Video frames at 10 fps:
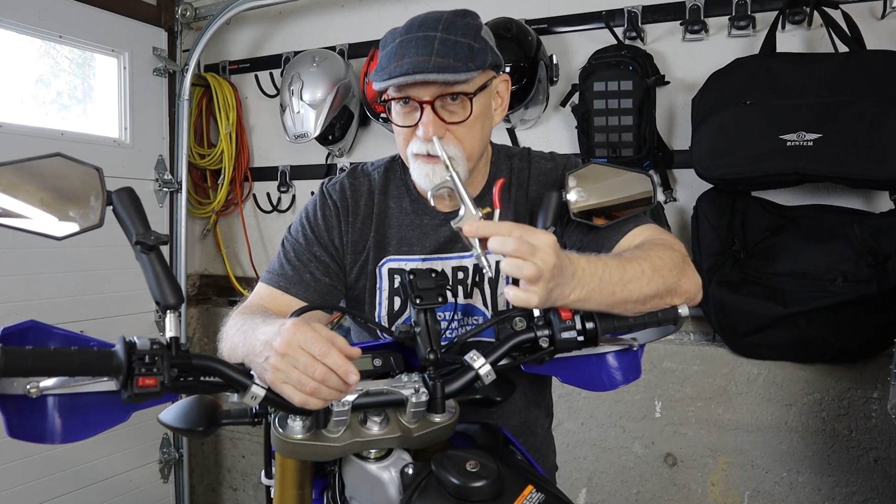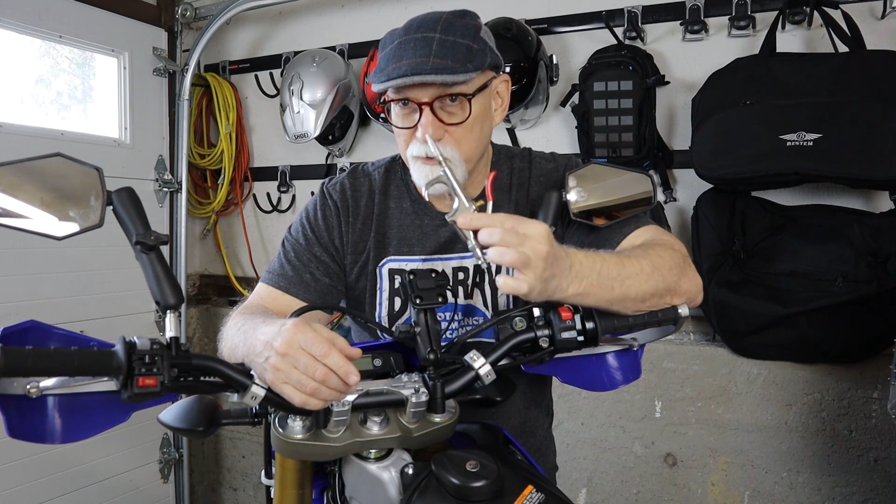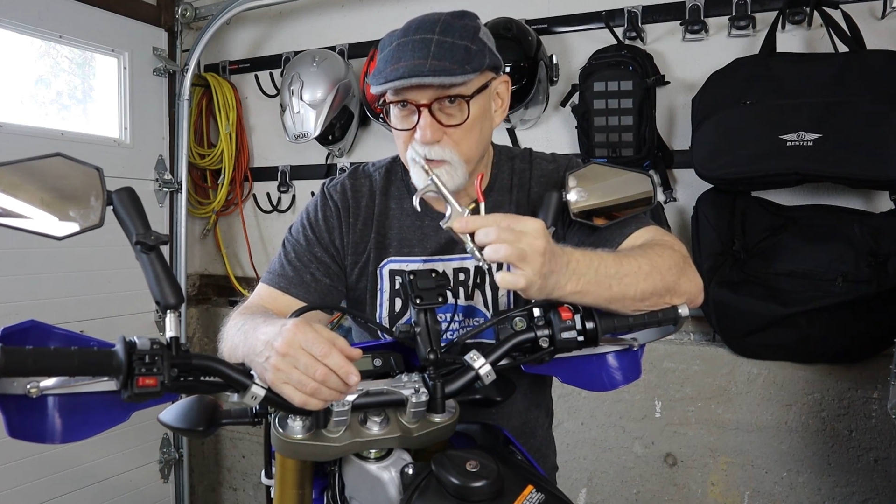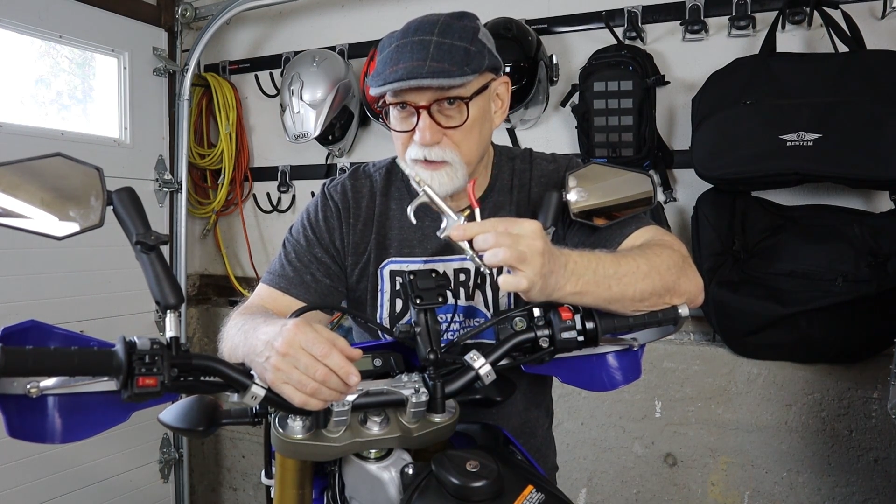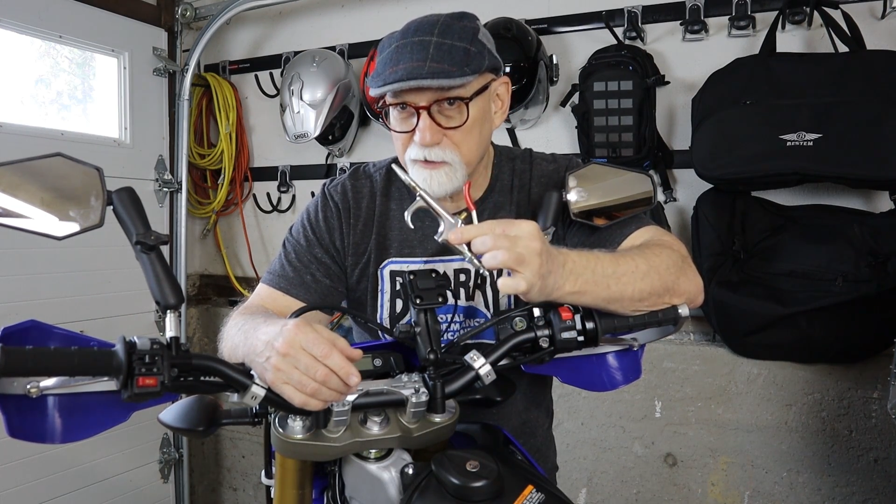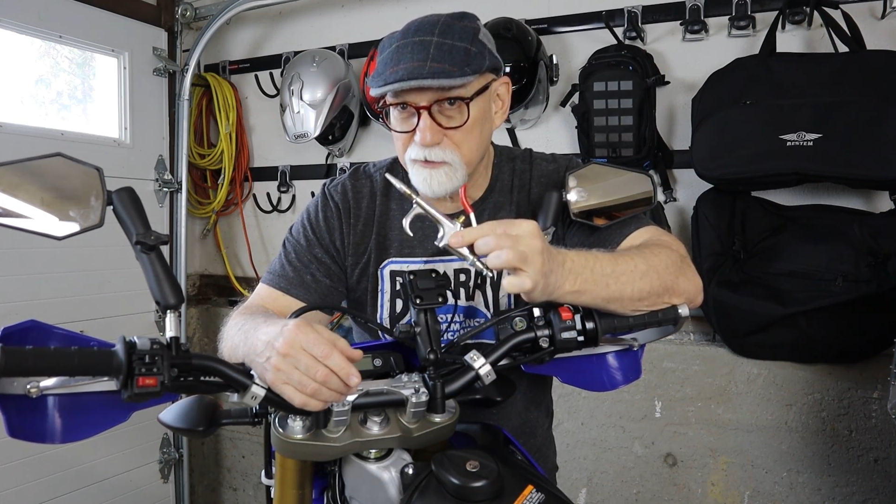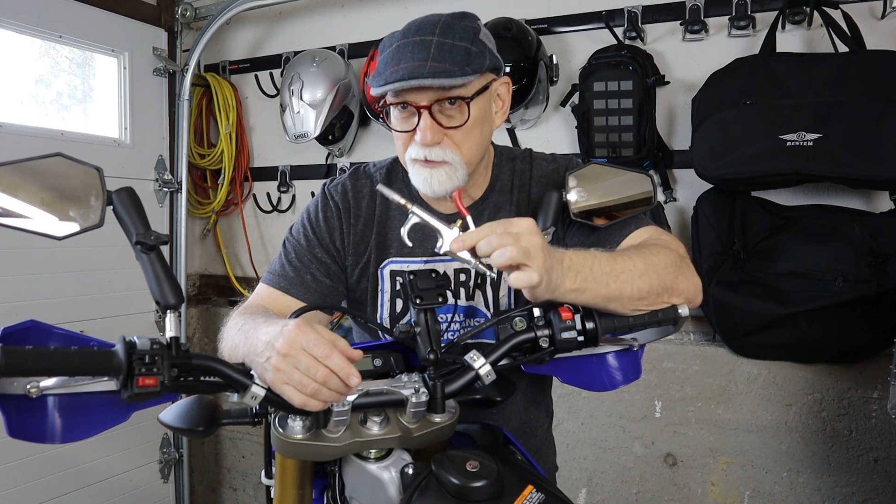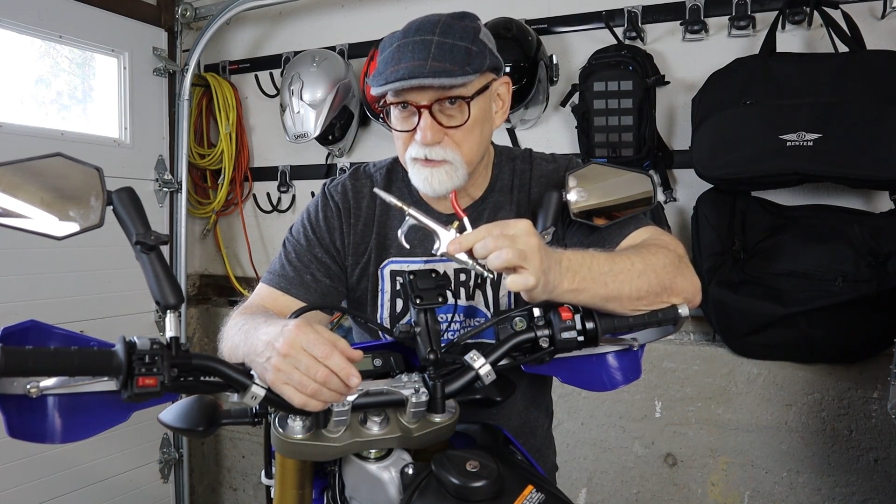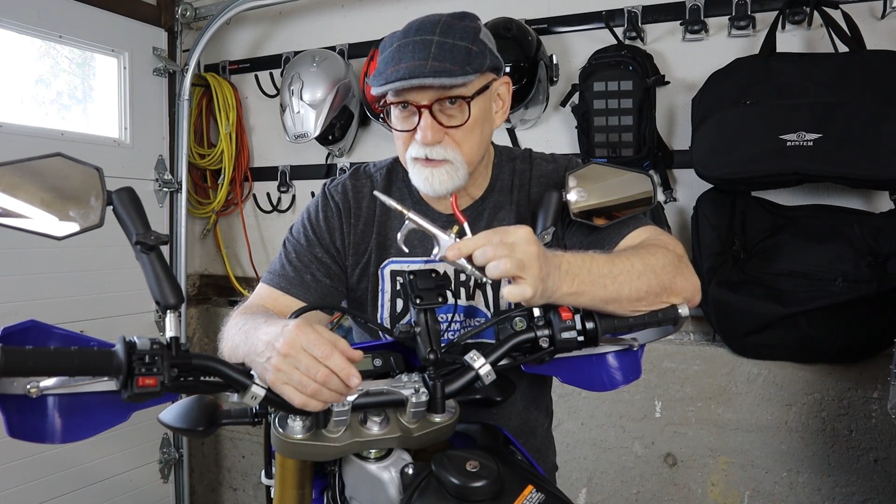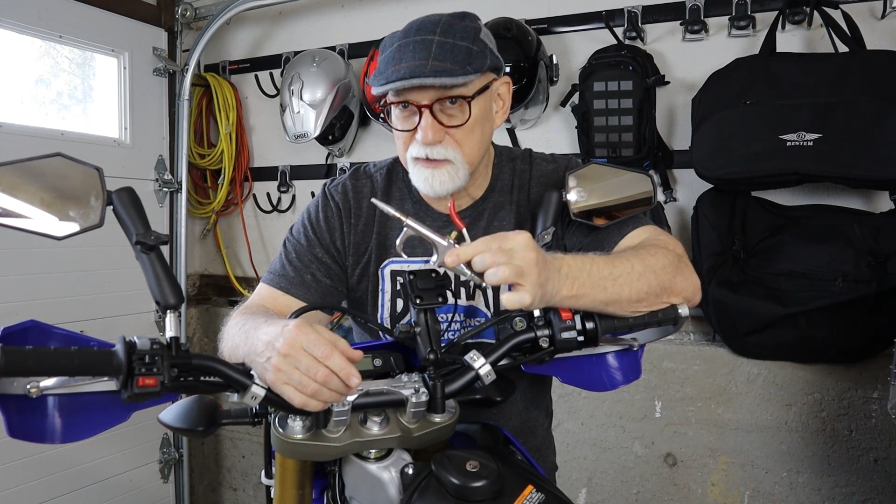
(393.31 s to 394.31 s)
we
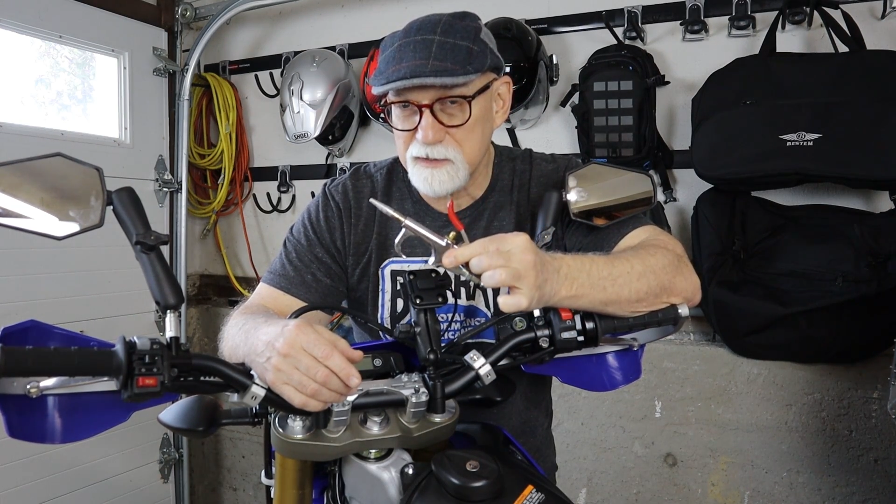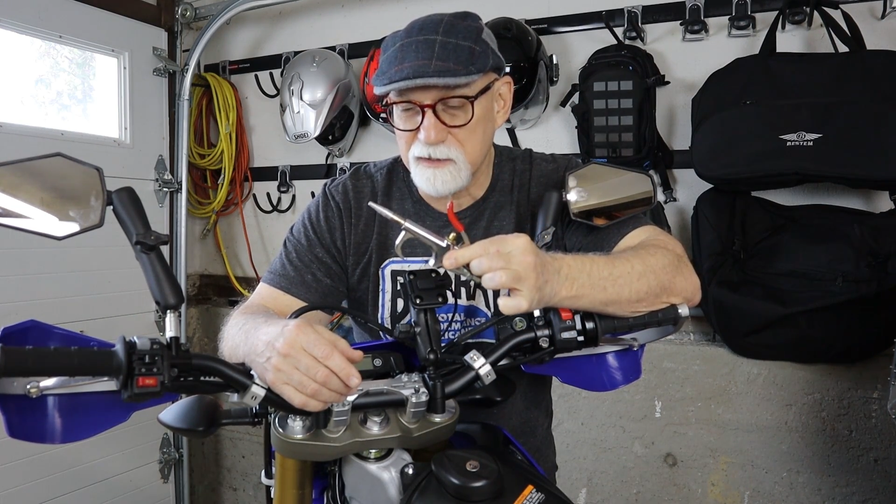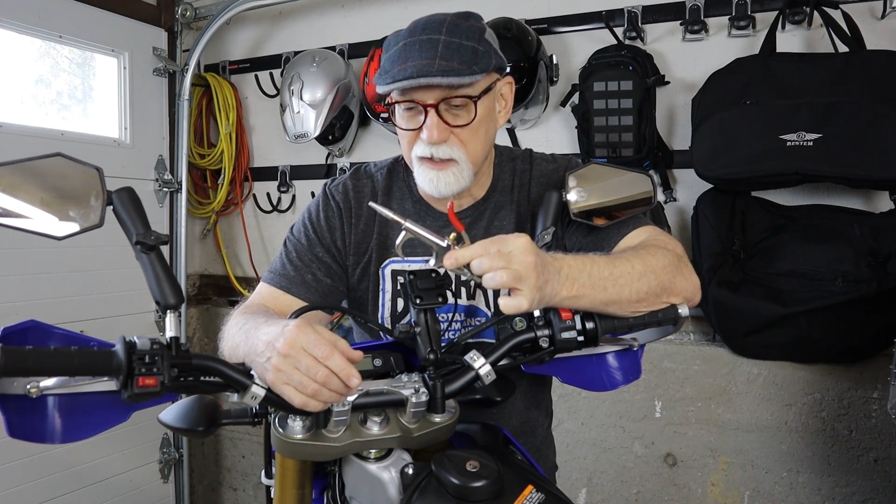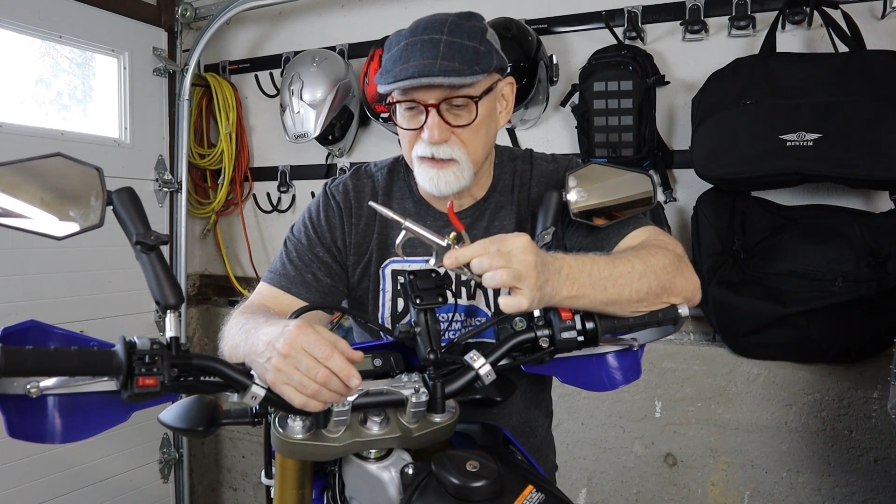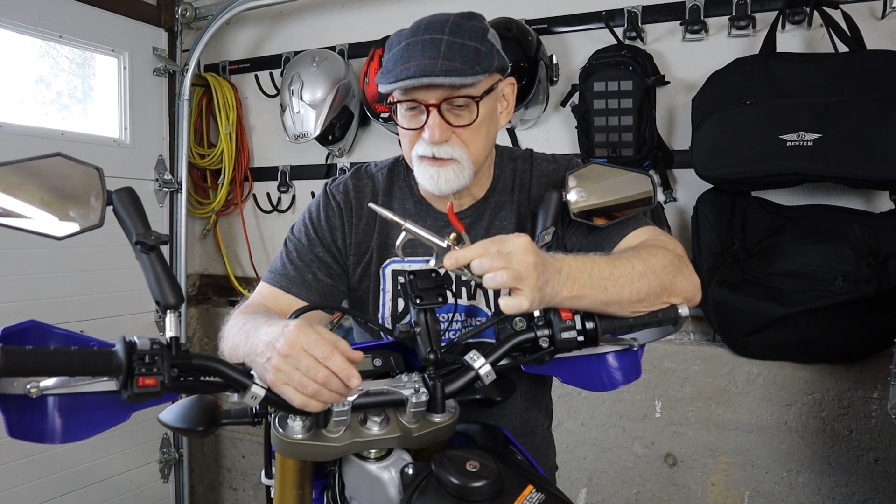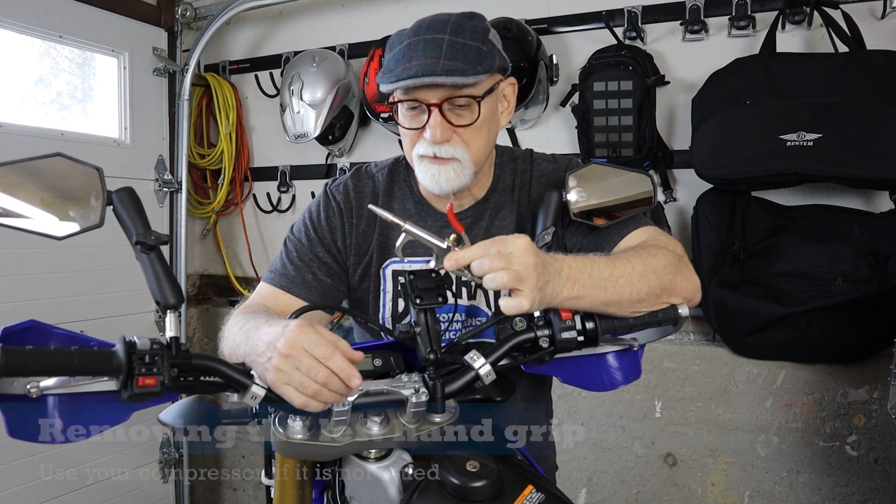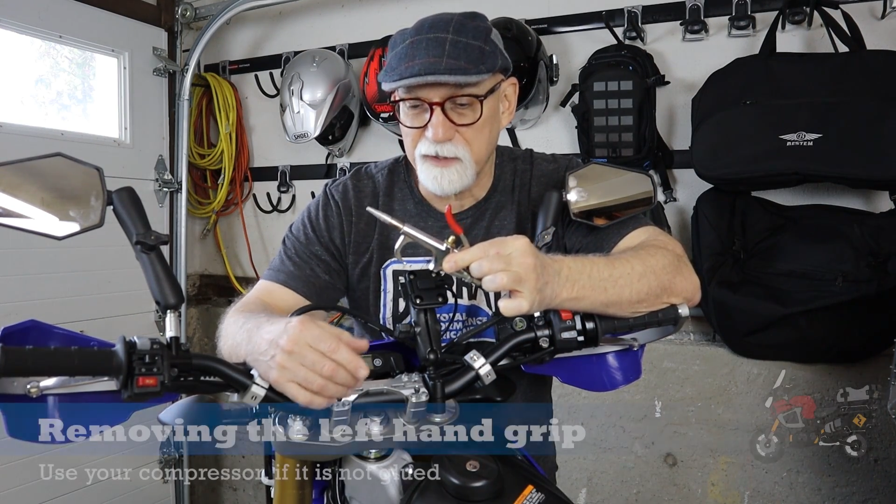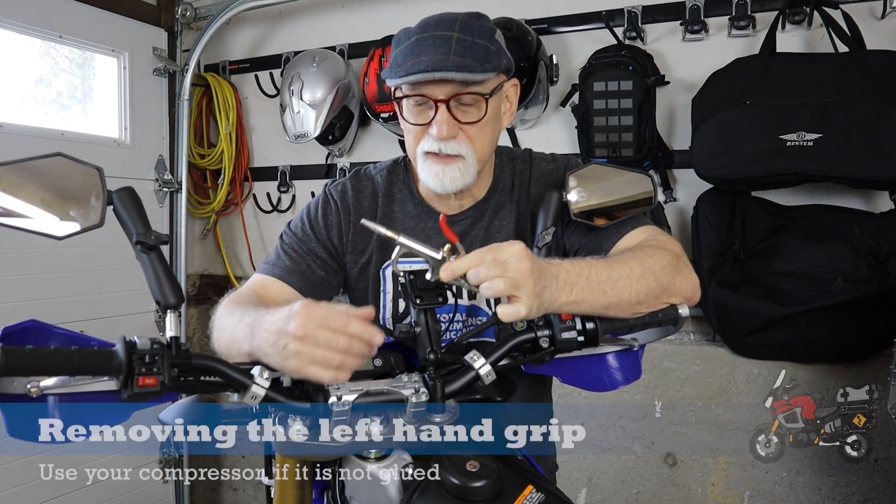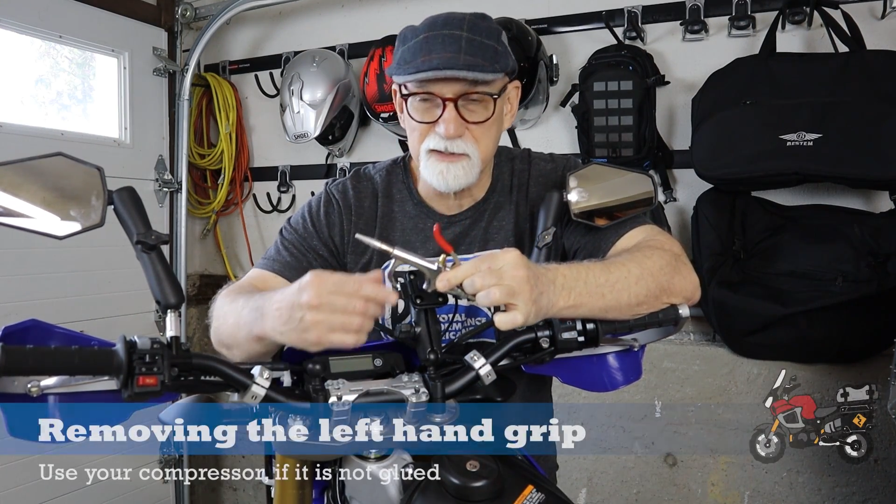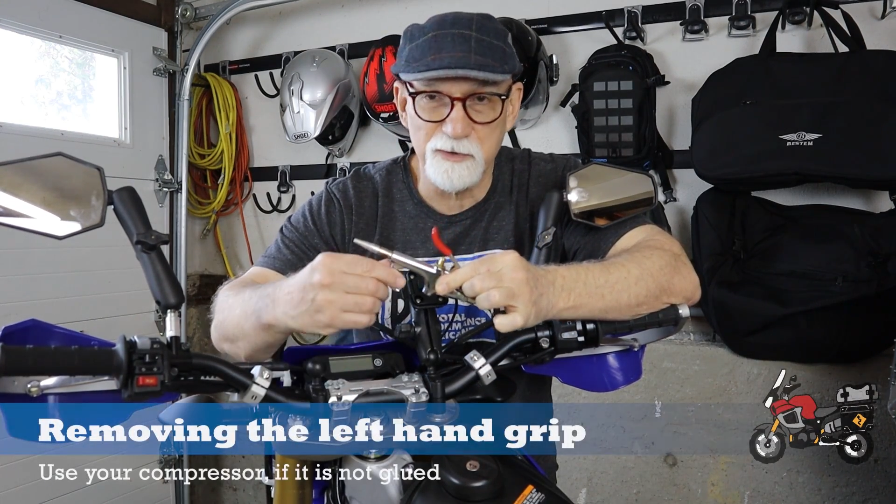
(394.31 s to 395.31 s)
use these things, right?